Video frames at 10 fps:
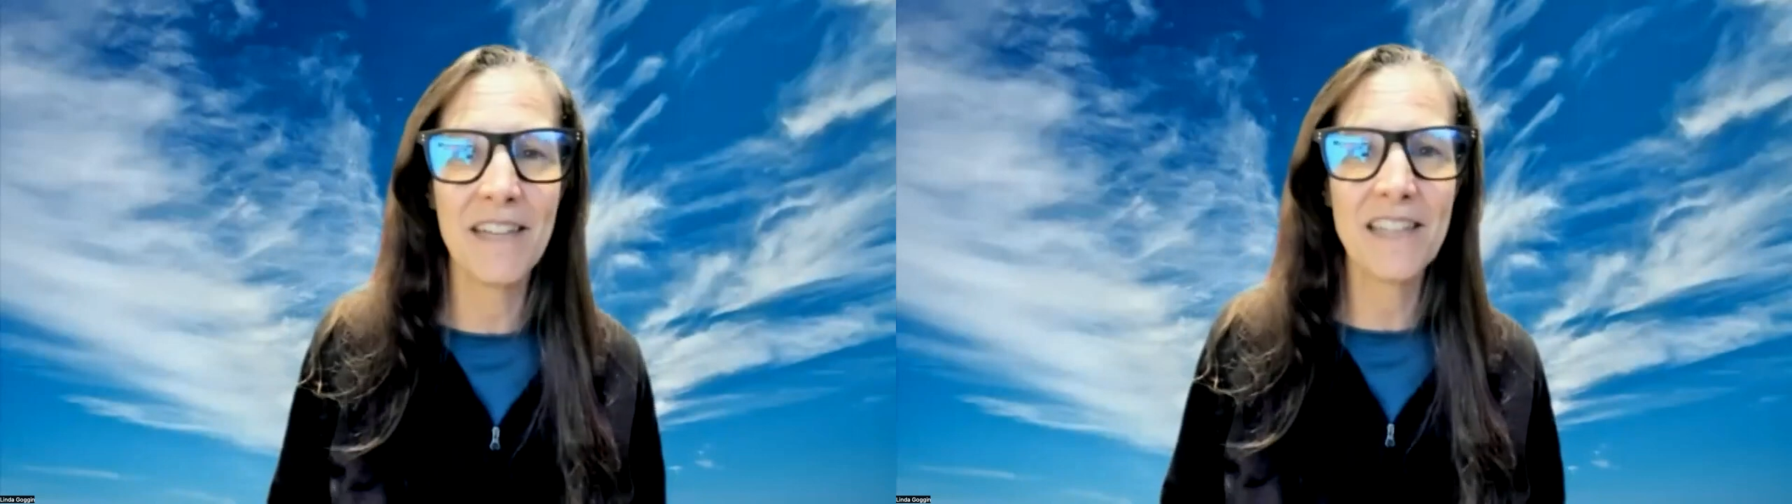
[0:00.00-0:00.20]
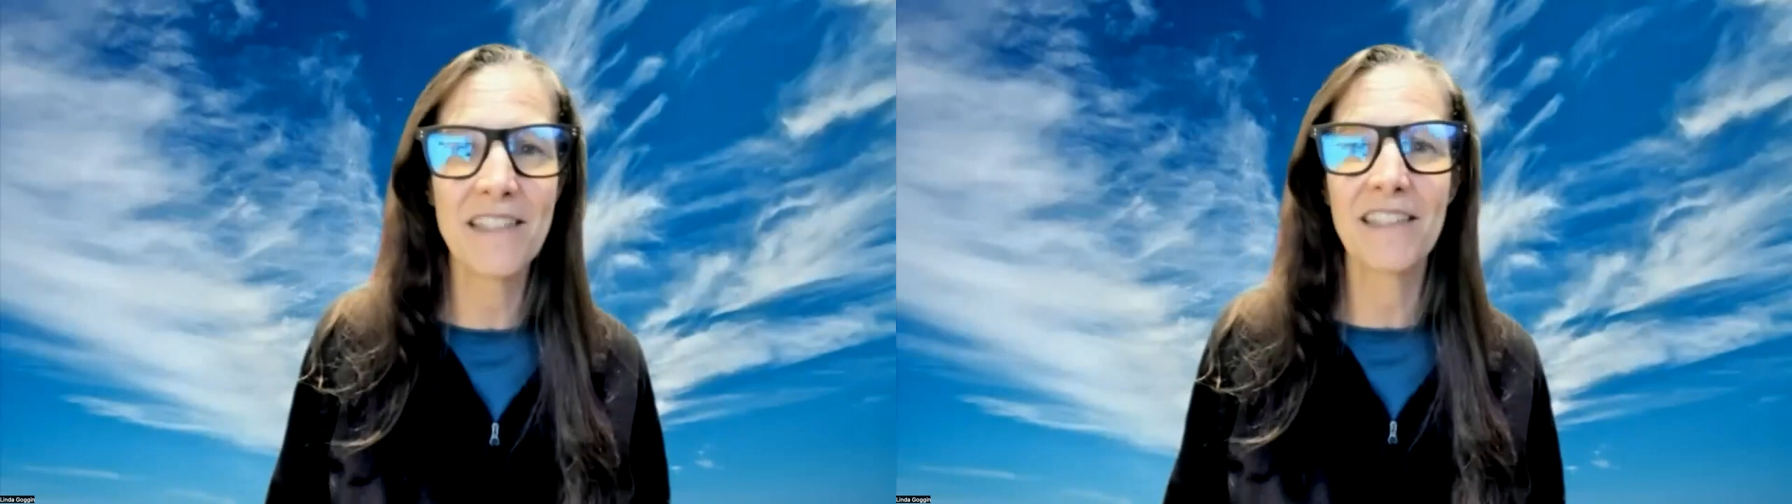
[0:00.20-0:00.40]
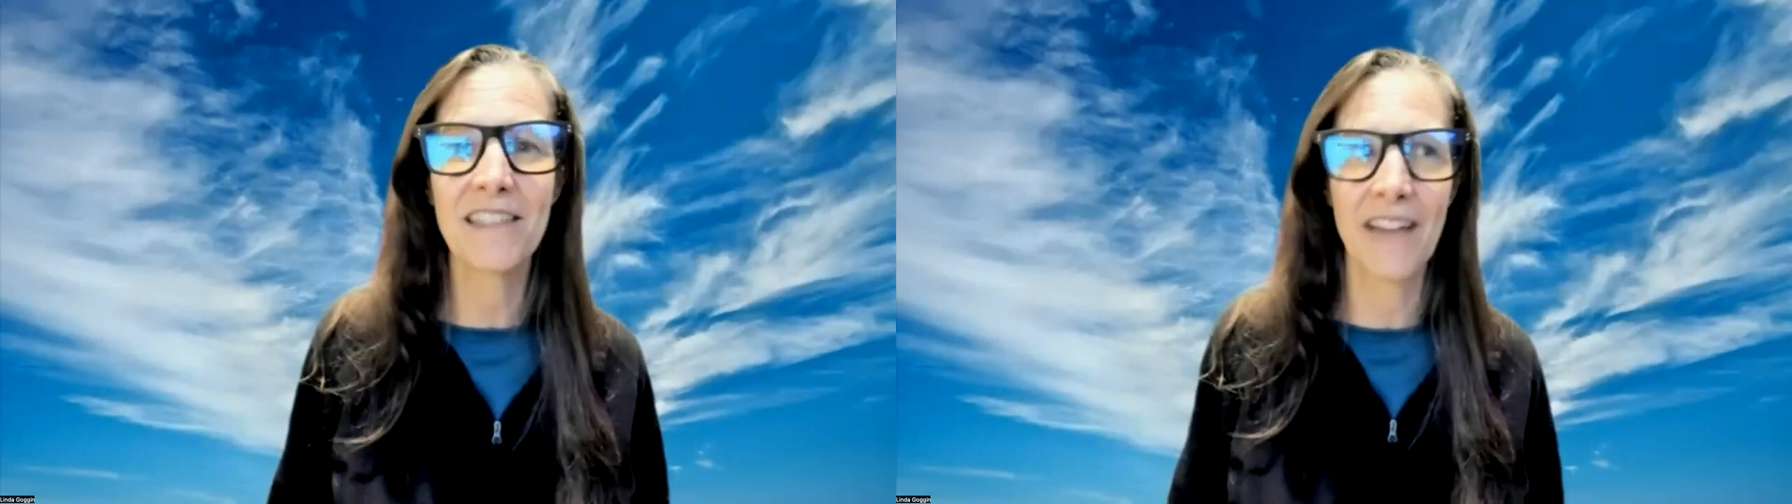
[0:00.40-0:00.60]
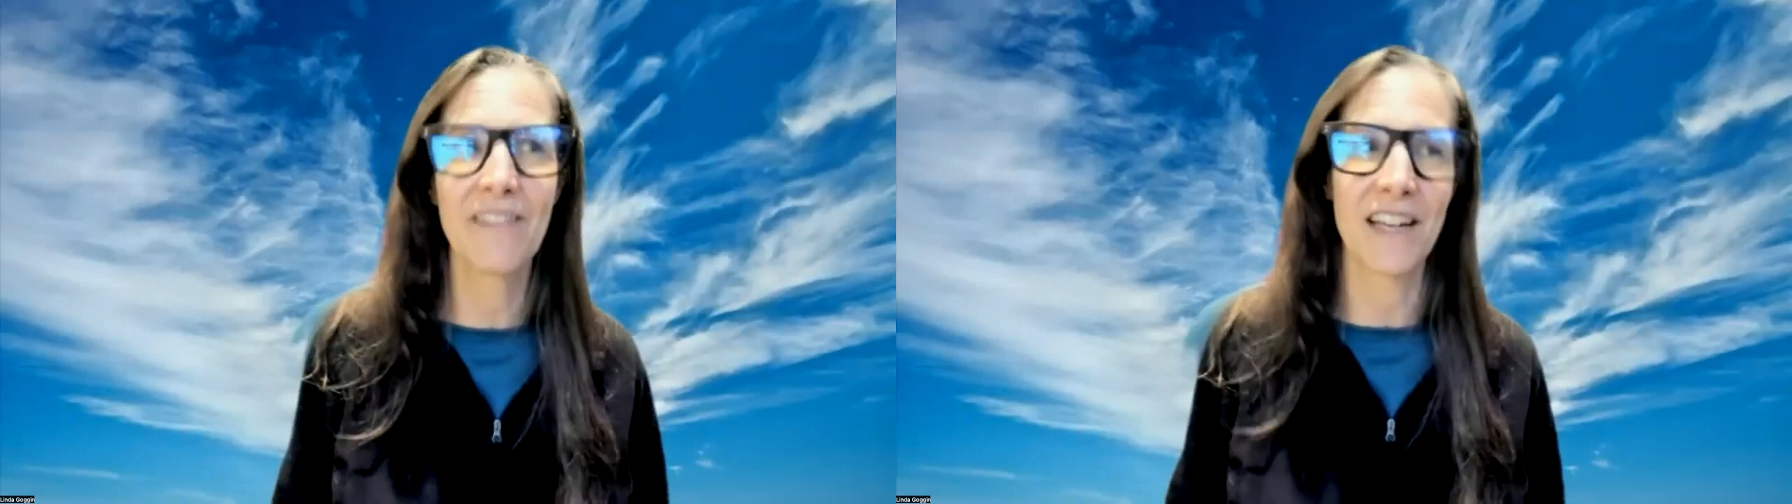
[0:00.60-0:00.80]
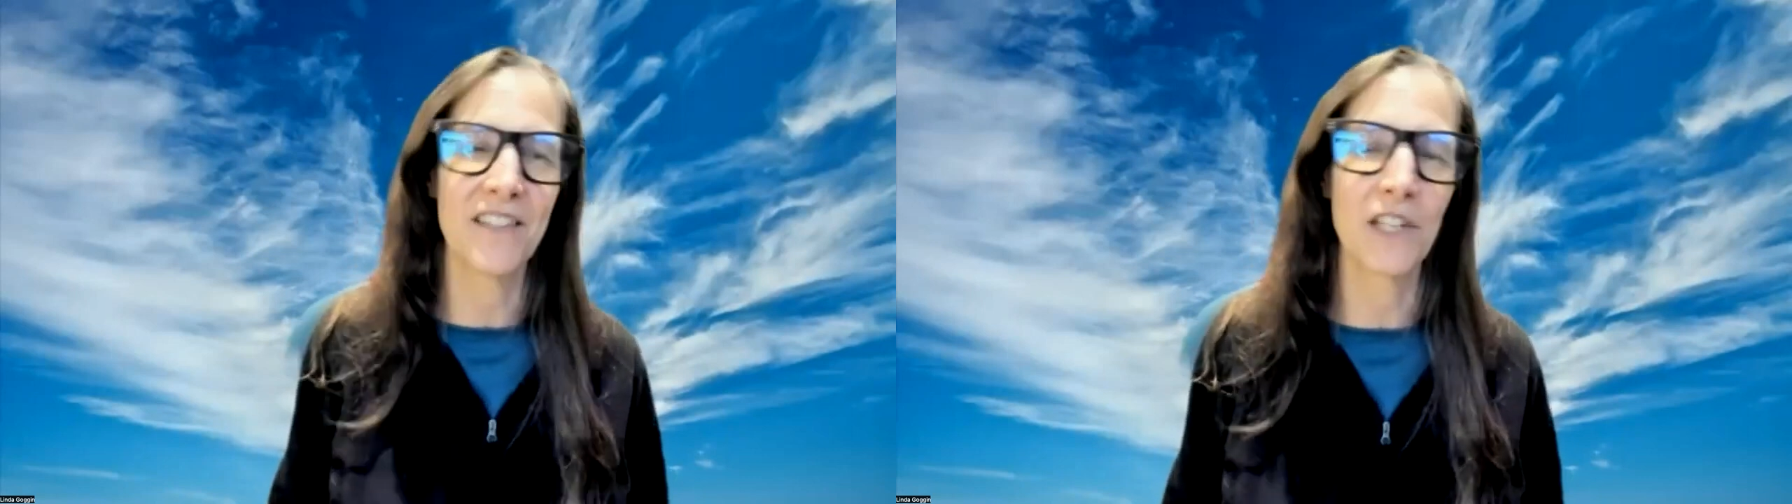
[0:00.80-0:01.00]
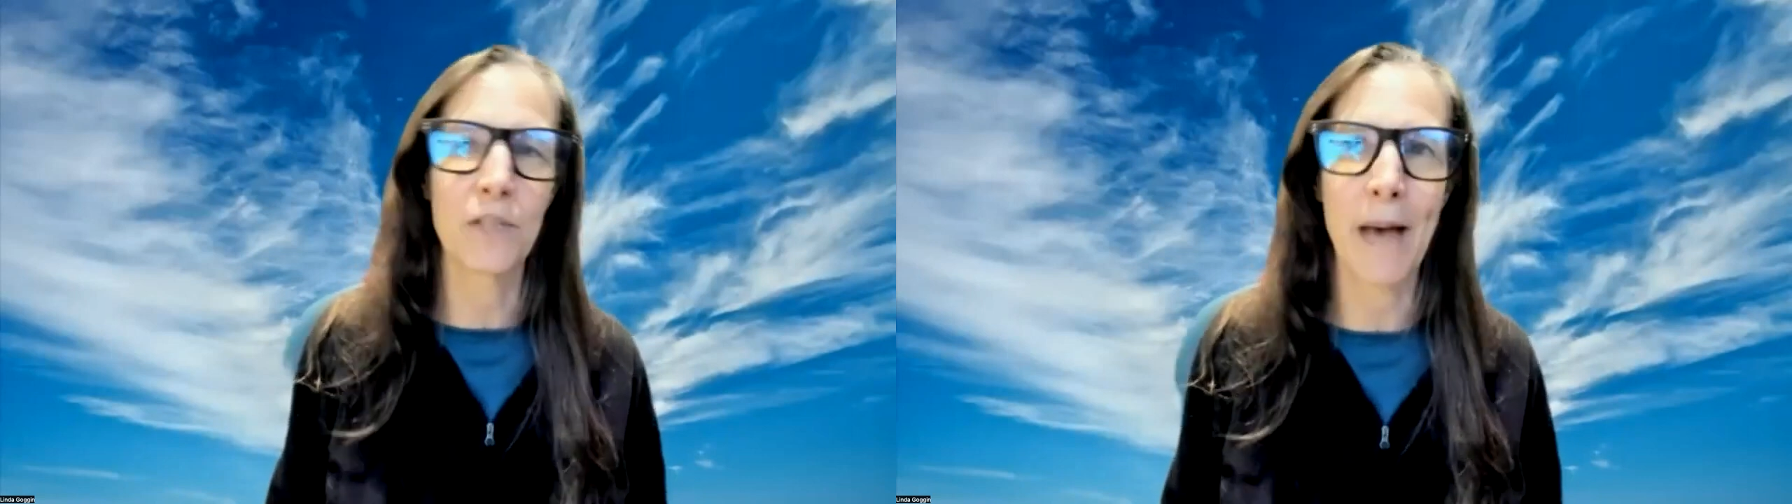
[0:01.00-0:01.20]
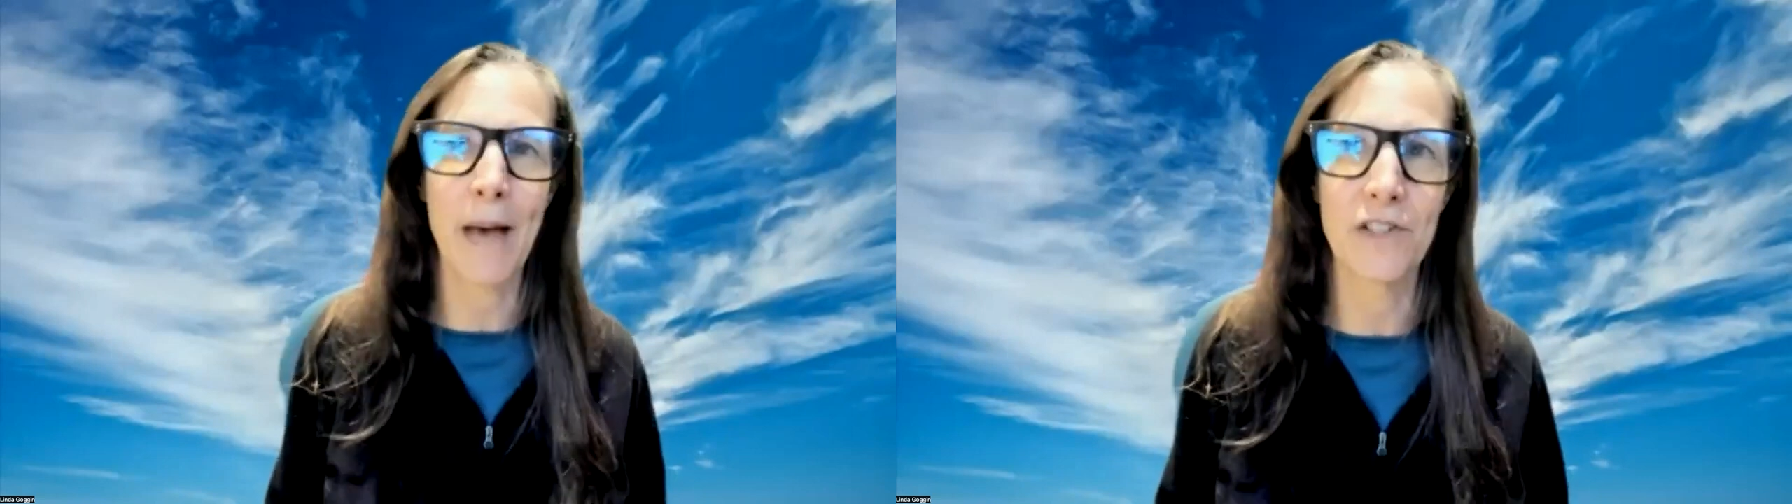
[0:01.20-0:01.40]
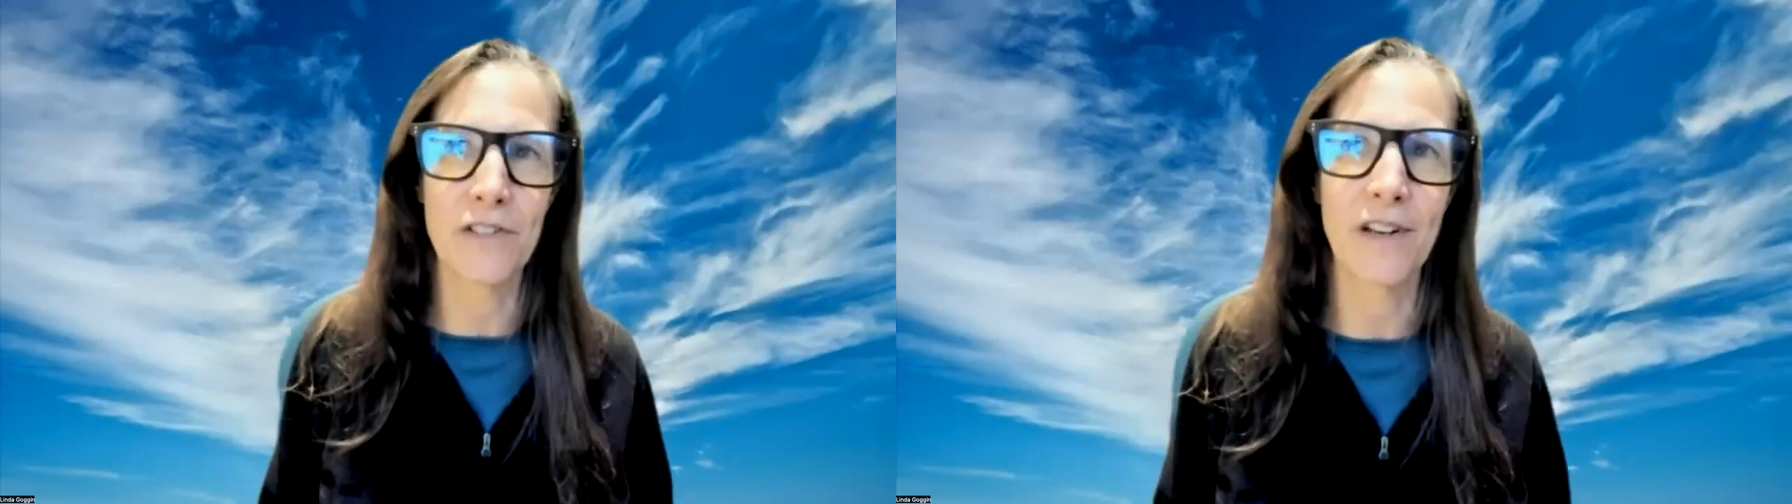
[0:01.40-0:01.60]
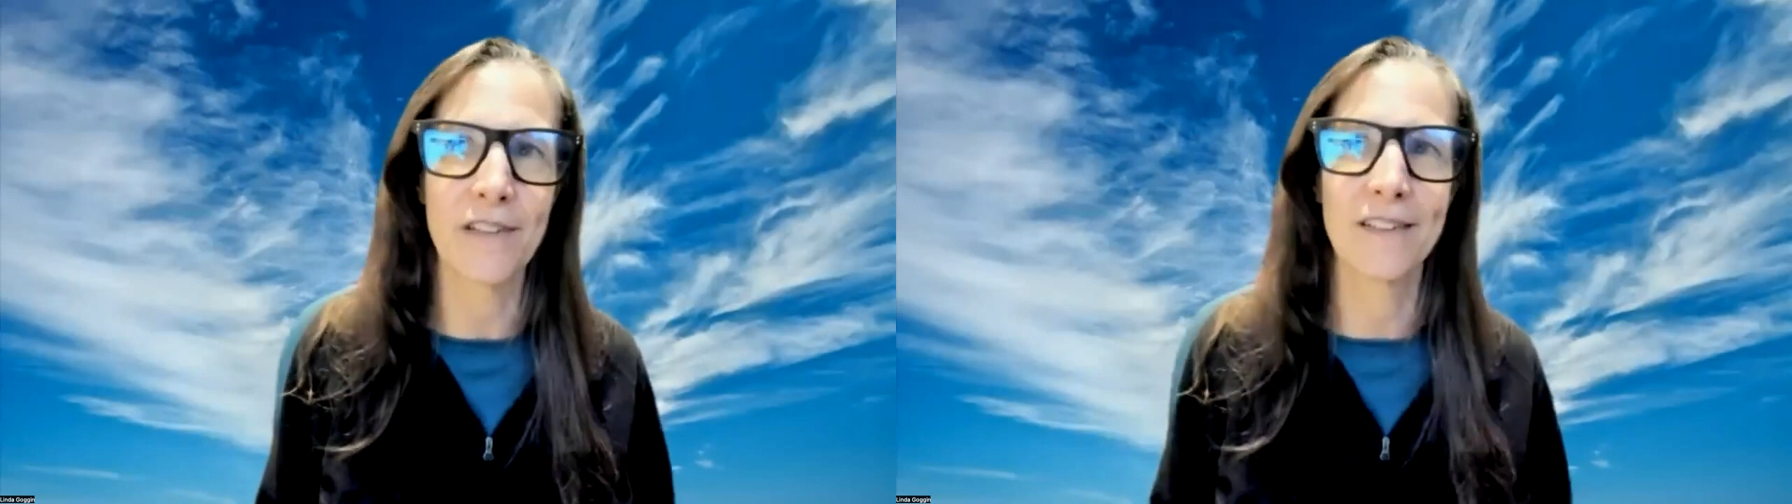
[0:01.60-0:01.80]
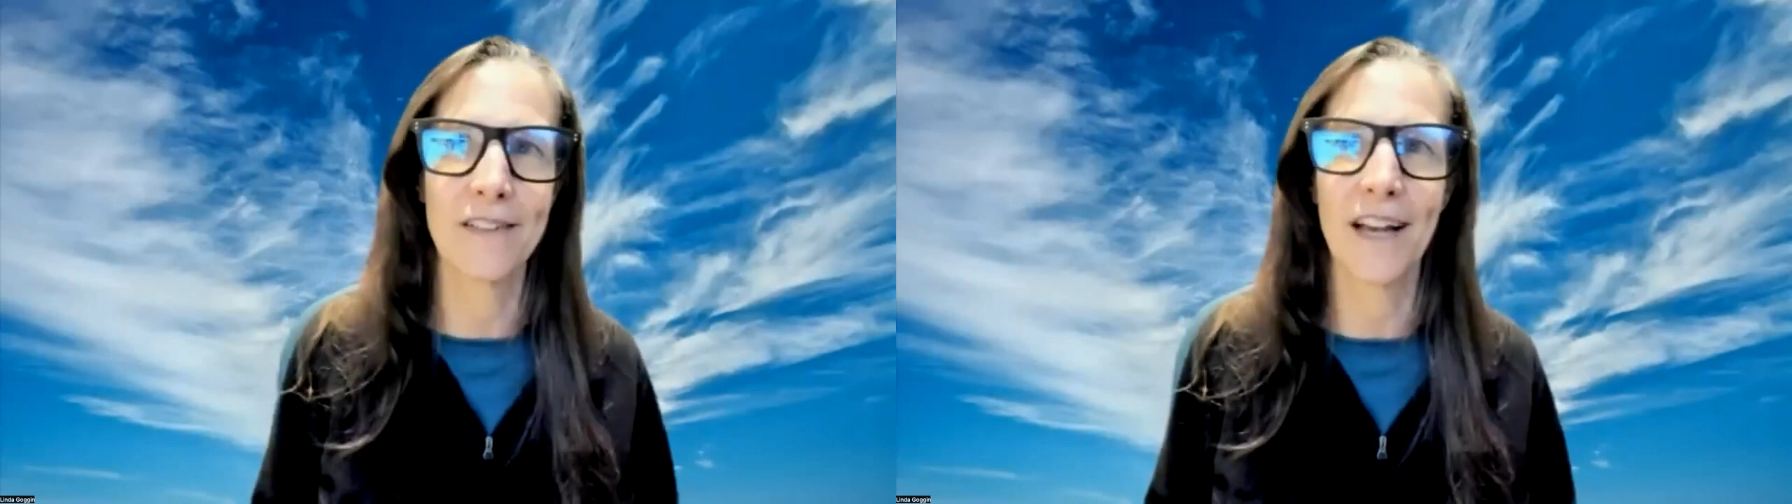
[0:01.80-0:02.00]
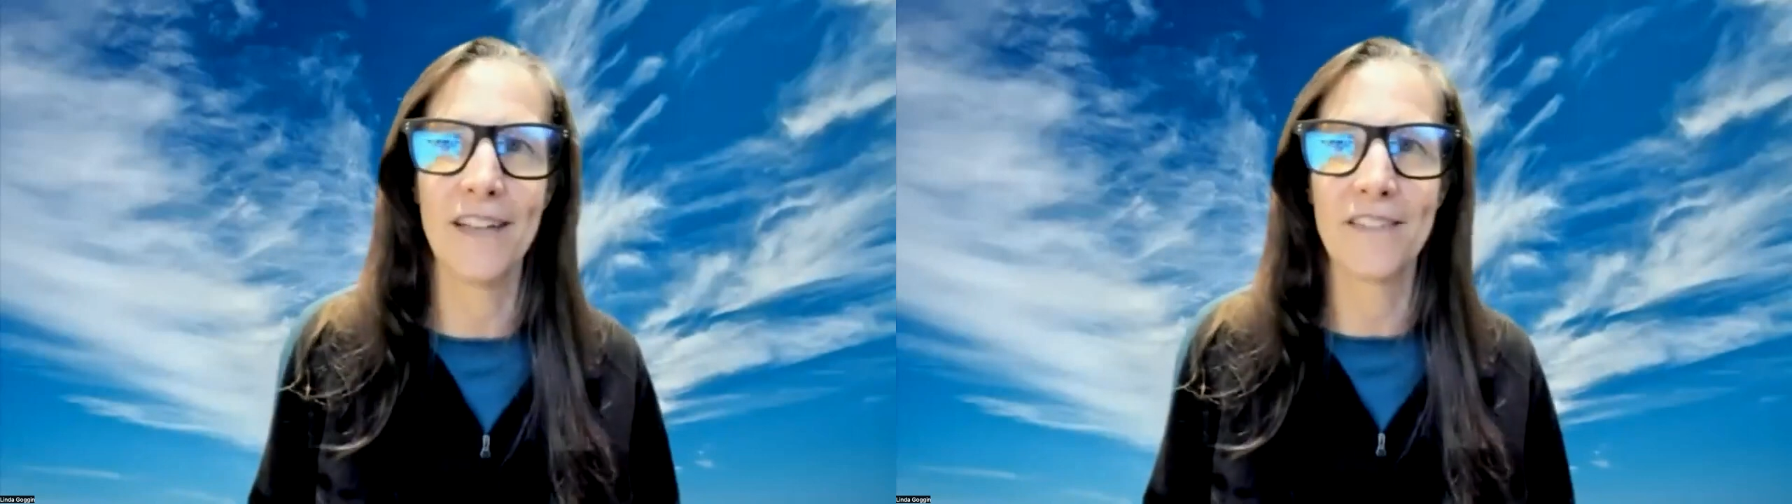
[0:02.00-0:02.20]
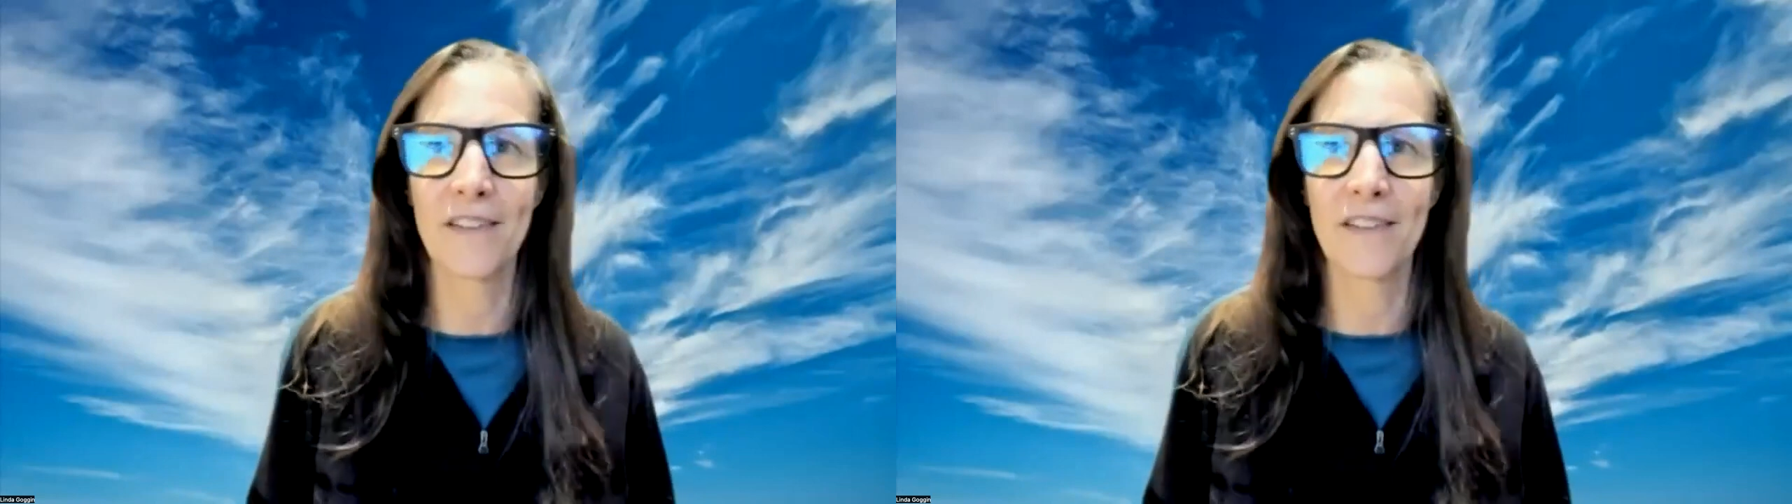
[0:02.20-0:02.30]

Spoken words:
6 patches on, you guys.